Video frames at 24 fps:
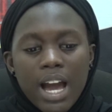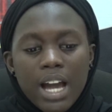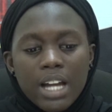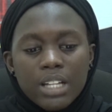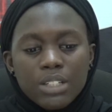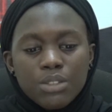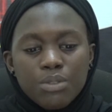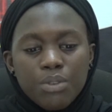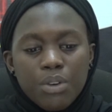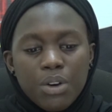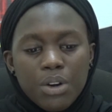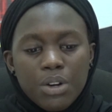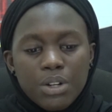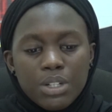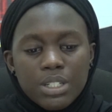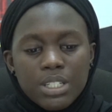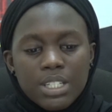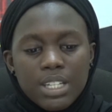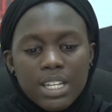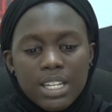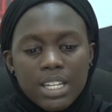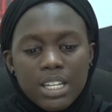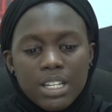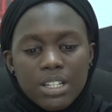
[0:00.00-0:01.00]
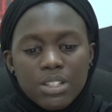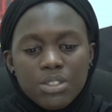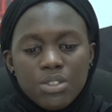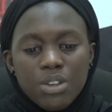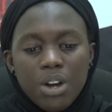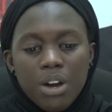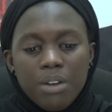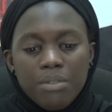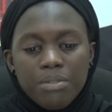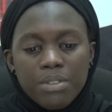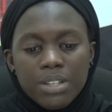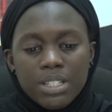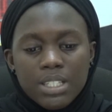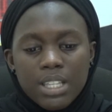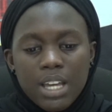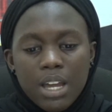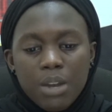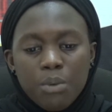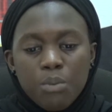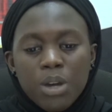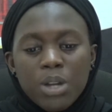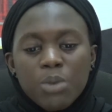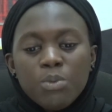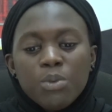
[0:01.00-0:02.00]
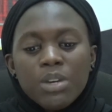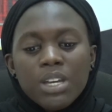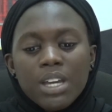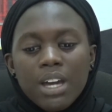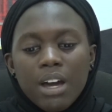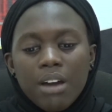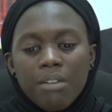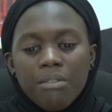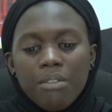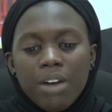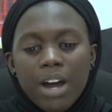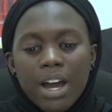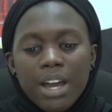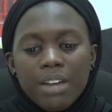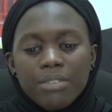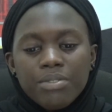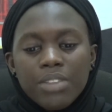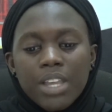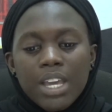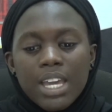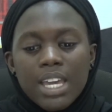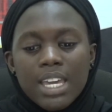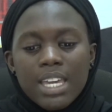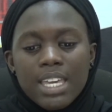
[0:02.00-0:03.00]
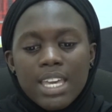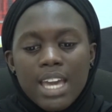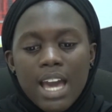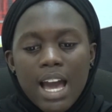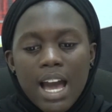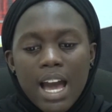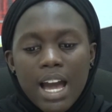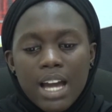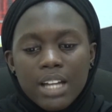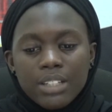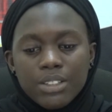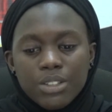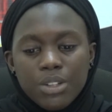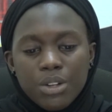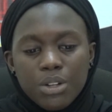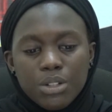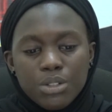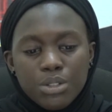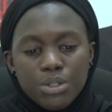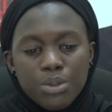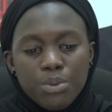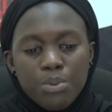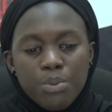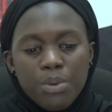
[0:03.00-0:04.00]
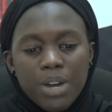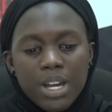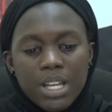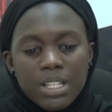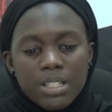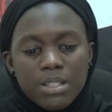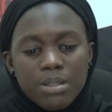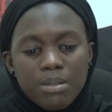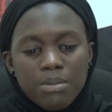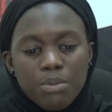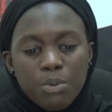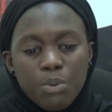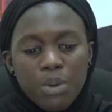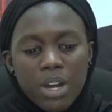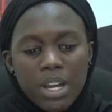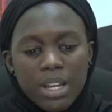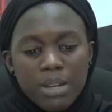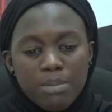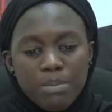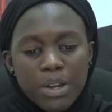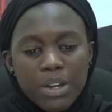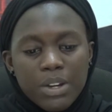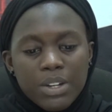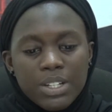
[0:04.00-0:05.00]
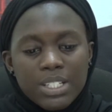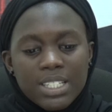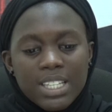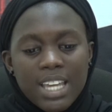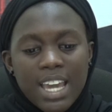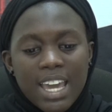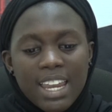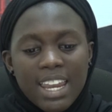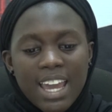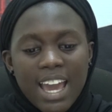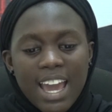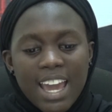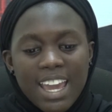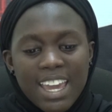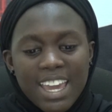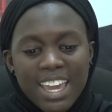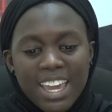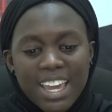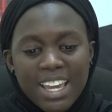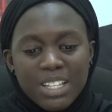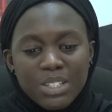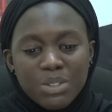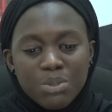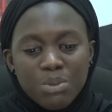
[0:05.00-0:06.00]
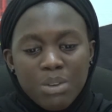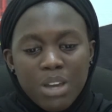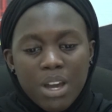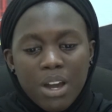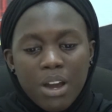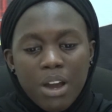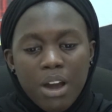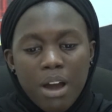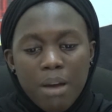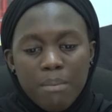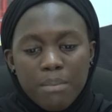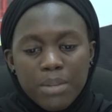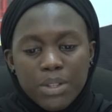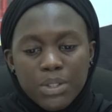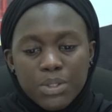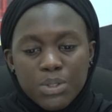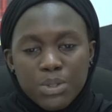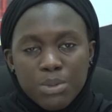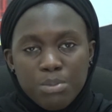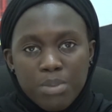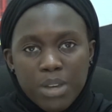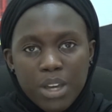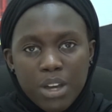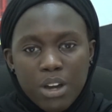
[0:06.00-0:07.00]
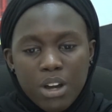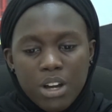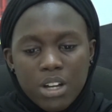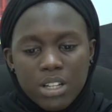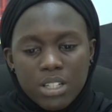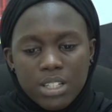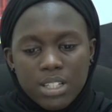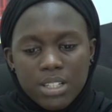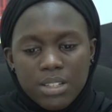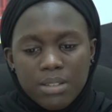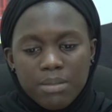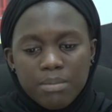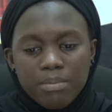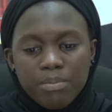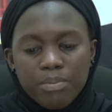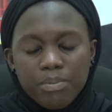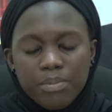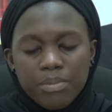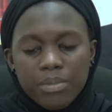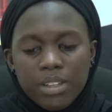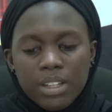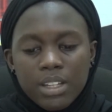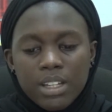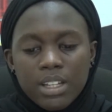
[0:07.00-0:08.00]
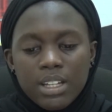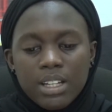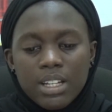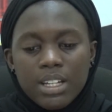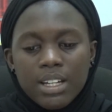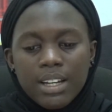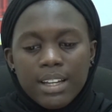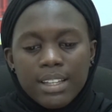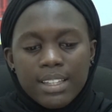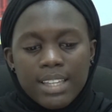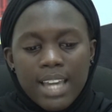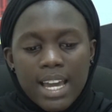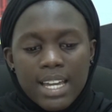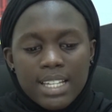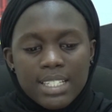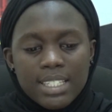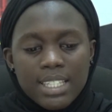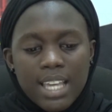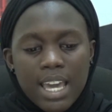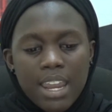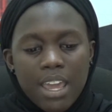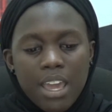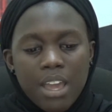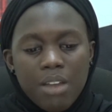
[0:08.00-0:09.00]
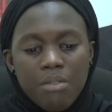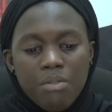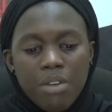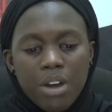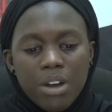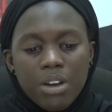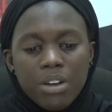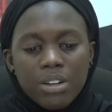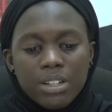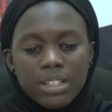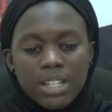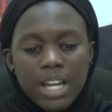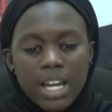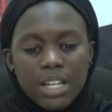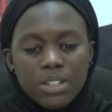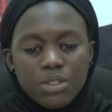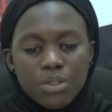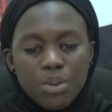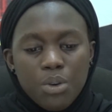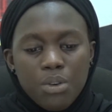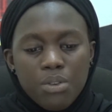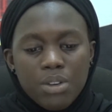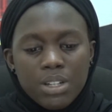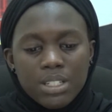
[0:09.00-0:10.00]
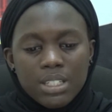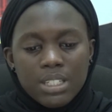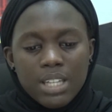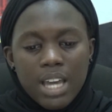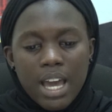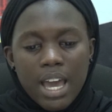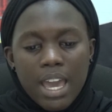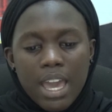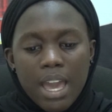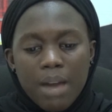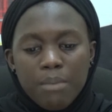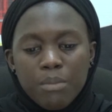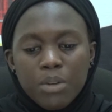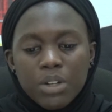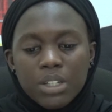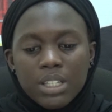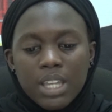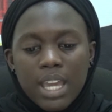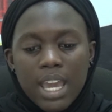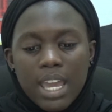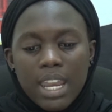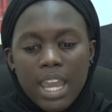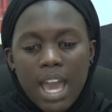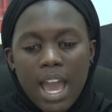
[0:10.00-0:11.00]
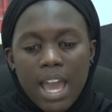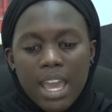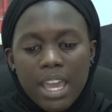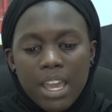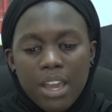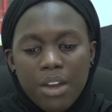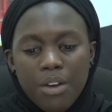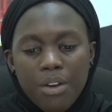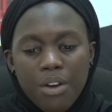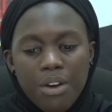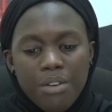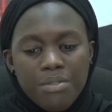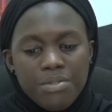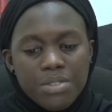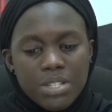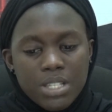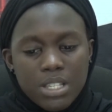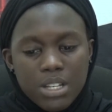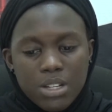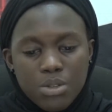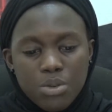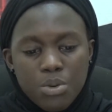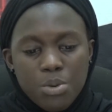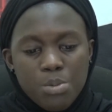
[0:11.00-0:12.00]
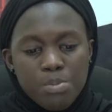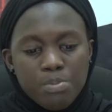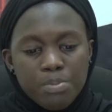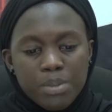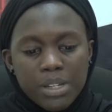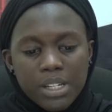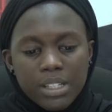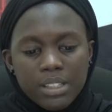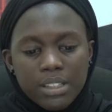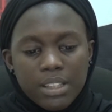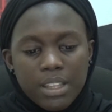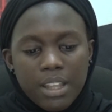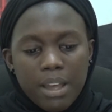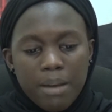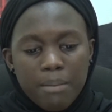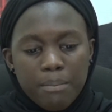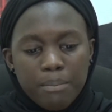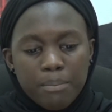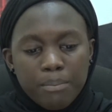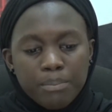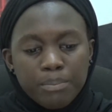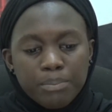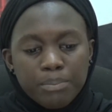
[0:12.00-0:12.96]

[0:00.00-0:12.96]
asked for us in his office, and when we arrived, he asked us to wait because NIAs were coming to pick us. Jai said he recognized Goran Jai among the NIA officers who picked them.